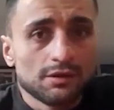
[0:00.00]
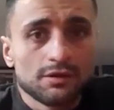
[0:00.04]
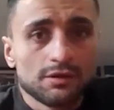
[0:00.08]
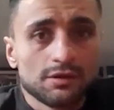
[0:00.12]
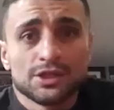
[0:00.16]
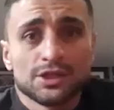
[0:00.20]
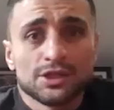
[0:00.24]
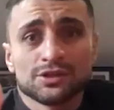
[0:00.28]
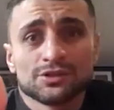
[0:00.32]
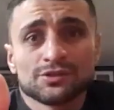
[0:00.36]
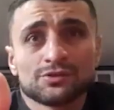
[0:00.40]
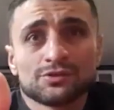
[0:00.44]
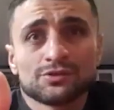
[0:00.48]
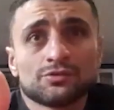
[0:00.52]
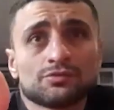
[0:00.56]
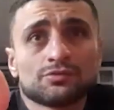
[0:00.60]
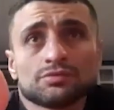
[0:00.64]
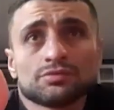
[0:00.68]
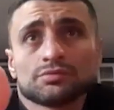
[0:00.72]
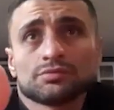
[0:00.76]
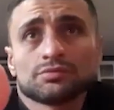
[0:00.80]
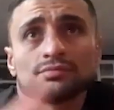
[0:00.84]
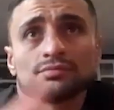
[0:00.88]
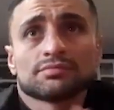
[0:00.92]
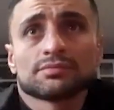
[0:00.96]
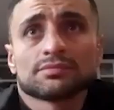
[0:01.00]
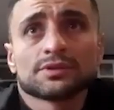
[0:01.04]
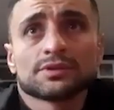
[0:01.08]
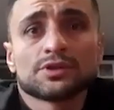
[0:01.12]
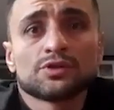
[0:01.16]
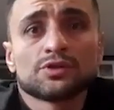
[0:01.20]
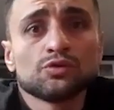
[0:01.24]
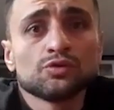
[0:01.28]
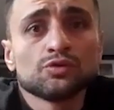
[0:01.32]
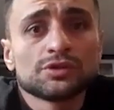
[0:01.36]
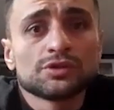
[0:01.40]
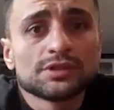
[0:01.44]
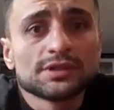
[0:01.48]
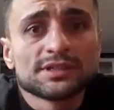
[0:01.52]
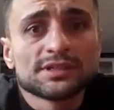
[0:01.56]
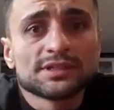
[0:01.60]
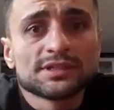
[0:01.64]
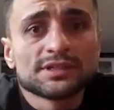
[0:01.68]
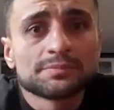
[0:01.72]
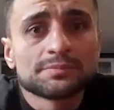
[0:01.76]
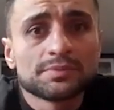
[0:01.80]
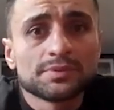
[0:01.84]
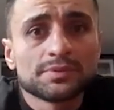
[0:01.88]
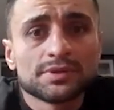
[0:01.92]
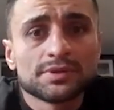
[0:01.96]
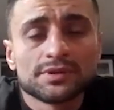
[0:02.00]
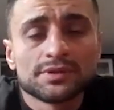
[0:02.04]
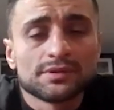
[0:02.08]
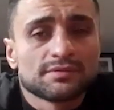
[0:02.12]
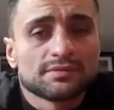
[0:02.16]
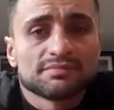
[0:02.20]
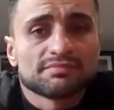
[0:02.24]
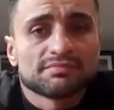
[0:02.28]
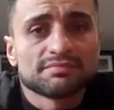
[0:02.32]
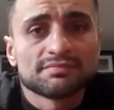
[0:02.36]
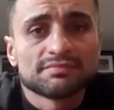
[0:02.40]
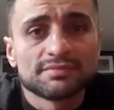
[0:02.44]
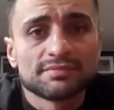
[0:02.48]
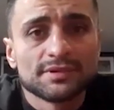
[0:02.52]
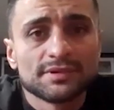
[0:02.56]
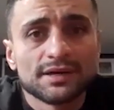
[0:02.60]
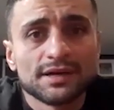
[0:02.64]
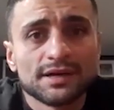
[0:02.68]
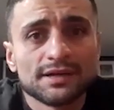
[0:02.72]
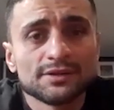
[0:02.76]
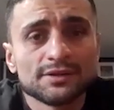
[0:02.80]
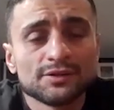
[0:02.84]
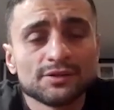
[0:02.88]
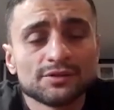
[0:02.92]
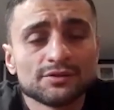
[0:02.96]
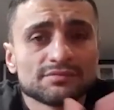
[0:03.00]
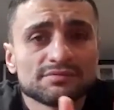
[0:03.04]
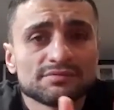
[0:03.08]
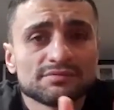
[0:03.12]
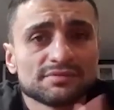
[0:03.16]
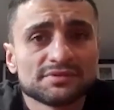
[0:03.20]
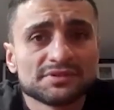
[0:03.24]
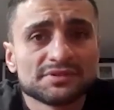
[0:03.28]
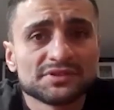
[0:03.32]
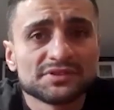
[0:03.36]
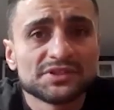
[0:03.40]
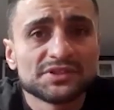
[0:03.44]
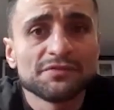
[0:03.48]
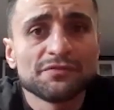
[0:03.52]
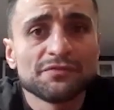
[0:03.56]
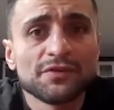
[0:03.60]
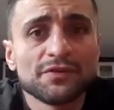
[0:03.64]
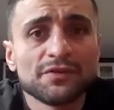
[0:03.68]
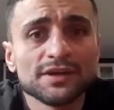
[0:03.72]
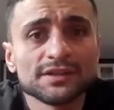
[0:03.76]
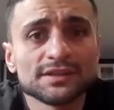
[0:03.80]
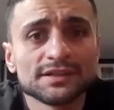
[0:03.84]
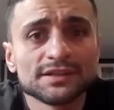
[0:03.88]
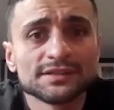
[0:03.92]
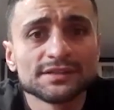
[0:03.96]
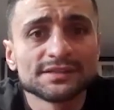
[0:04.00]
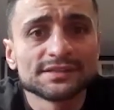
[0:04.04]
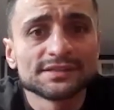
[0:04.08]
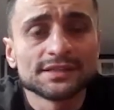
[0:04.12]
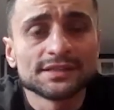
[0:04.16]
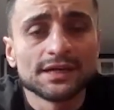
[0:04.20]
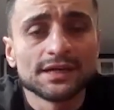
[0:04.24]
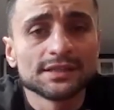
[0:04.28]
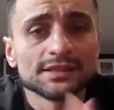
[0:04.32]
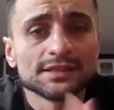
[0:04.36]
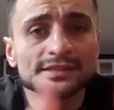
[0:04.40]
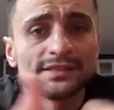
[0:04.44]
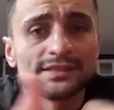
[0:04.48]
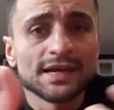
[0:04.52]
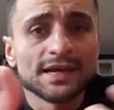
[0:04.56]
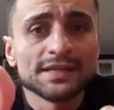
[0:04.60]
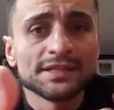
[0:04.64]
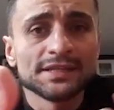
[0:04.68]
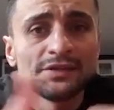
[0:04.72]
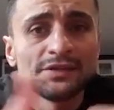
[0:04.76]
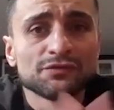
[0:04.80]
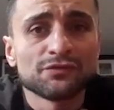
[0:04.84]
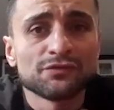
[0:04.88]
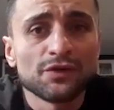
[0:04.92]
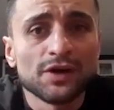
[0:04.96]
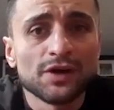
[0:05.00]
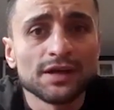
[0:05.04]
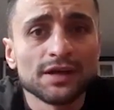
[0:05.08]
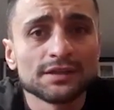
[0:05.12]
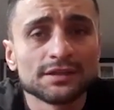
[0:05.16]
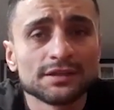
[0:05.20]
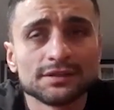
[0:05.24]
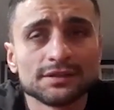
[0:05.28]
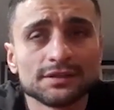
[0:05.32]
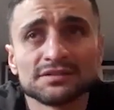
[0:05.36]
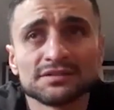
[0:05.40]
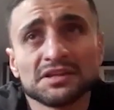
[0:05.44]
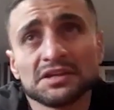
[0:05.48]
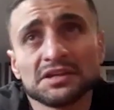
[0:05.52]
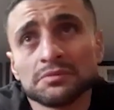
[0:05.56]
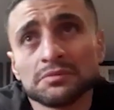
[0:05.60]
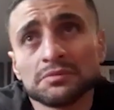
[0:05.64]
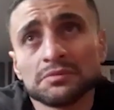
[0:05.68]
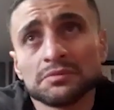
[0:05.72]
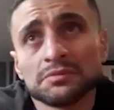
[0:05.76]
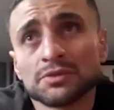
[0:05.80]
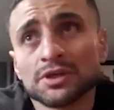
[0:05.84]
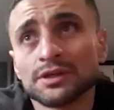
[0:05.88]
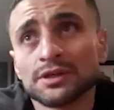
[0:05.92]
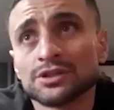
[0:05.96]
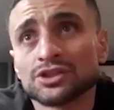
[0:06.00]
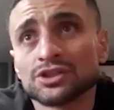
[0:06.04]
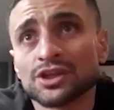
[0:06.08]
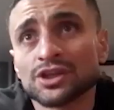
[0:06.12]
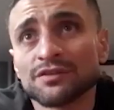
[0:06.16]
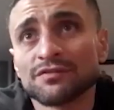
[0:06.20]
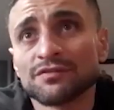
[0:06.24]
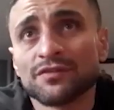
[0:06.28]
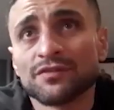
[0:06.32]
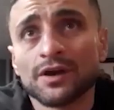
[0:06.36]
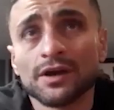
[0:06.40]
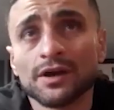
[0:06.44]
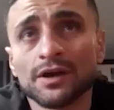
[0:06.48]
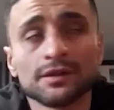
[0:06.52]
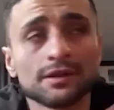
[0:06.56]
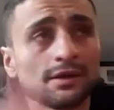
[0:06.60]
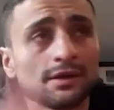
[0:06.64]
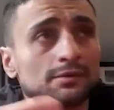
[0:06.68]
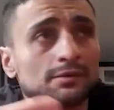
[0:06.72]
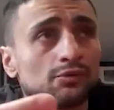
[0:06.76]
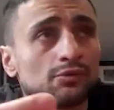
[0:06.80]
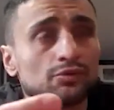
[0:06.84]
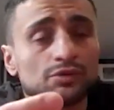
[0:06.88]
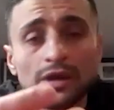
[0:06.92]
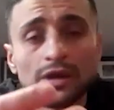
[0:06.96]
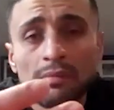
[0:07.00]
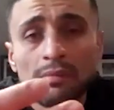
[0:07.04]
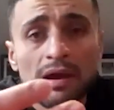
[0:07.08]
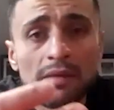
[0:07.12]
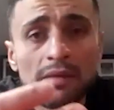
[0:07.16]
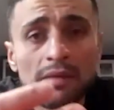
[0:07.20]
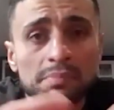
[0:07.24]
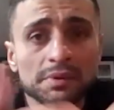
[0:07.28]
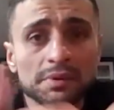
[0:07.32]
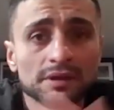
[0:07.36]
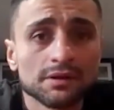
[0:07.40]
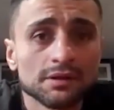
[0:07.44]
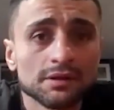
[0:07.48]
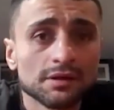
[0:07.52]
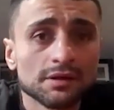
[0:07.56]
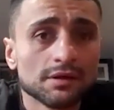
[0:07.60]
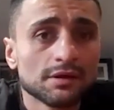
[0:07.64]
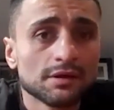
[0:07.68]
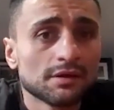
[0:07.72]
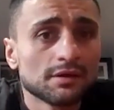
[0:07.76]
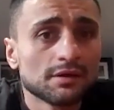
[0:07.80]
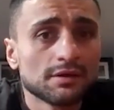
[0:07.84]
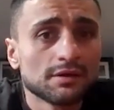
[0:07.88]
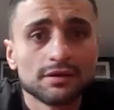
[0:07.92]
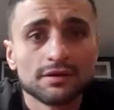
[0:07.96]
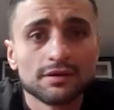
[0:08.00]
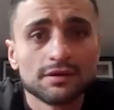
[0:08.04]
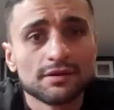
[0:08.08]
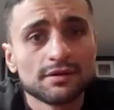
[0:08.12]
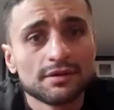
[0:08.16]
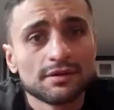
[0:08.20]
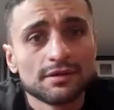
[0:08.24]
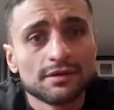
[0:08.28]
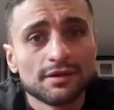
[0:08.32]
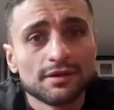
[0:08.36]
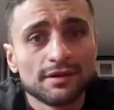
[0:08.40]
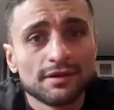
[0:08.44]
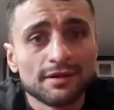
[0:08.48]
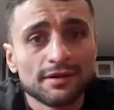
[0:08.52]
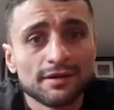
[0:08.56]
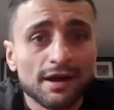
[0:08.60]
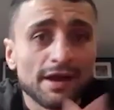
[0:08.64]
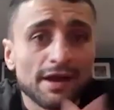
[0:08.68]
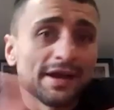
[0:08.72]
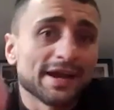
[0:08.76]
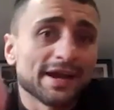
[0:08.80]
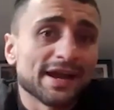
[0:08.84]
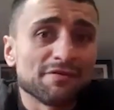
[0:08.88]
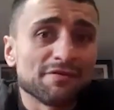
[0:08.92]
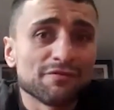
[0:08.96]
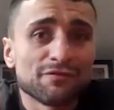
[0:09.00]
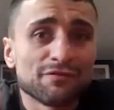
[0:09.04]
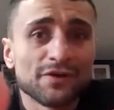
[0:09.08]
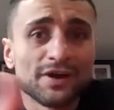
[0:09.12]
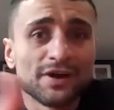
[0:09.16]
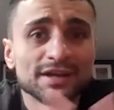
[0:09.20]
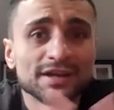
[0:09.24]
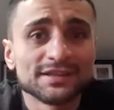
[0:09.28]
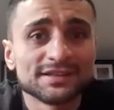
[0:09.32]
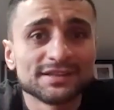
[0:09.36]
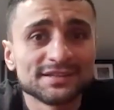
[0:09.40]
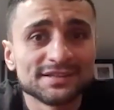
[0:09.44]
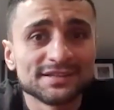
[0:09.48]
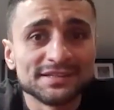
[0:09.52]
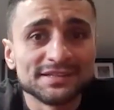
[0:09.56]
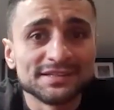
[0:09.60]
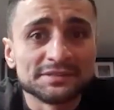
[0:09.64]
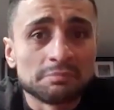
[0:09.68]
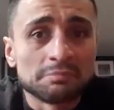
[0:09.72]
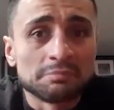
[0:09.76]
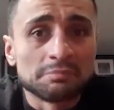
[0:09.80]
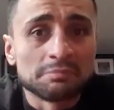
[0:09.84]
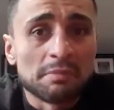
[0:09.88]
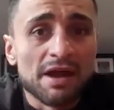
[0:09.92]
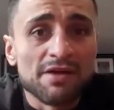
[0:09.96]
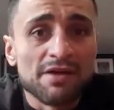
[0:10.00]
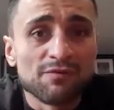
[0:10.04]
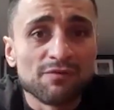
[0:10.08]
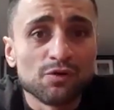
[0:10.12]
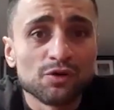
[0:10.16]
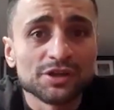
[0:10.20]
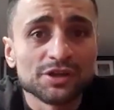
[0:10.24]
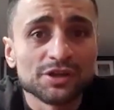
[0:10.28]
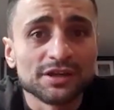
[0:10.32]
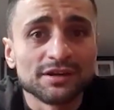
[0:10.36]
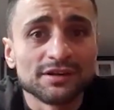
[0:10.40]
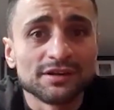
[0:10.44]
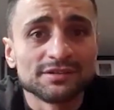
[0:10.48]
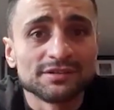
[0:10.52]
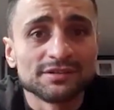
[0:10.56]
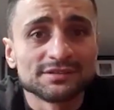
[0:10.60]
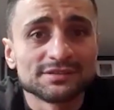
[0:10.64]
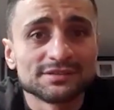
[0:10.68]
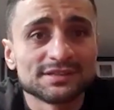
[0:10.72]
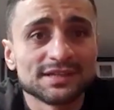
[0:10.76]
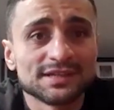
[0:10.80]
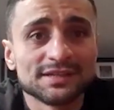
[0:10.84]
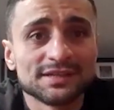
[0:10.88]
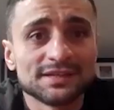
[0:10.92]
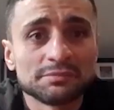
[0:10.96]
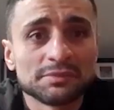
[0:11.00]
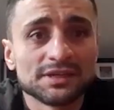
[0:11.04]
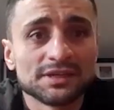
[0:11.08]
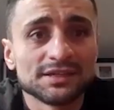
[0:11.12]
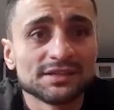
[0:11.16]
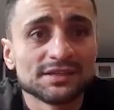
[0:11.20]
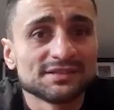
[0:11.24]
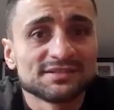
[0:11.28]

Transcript: Mm-hmm. Good. I don't see fight, understand this. I need fight. Is Liam Taylor check fight. I'm good. I'm happy. I have fight. Is my working, understand me.